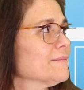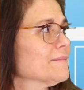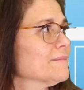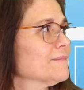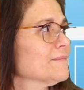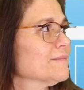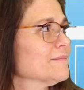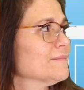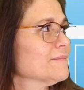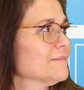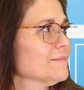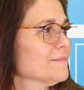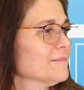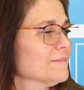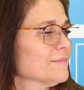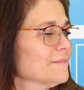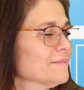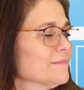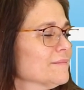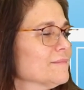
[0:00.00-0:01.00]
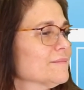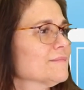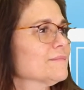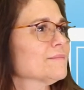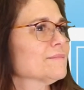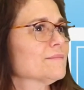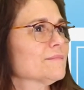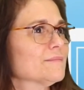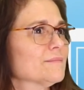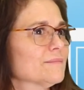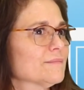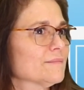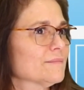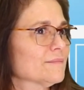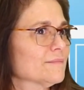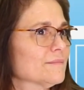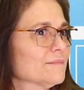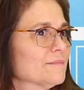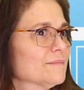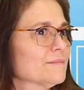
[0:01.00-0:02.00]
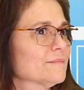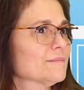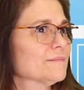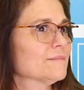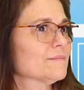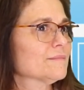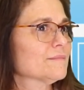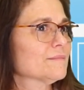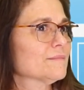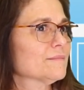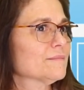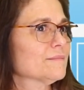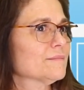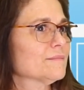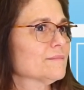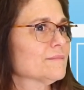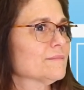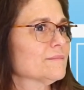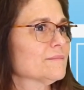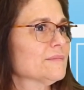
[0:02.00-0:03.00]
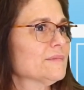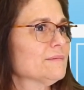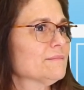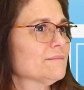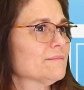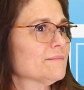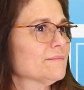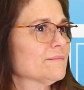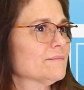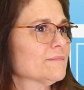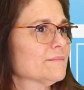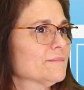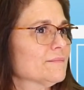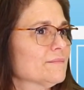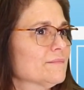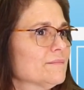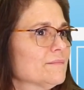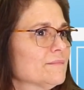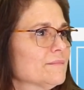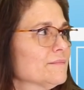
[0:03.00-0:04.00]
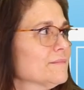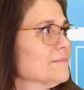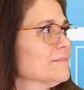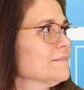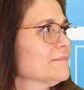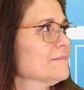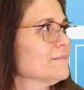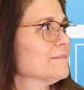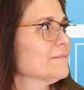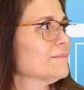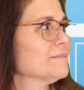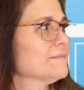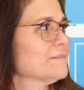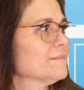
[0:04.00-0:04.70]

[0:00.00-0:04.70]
This person isn't speaking.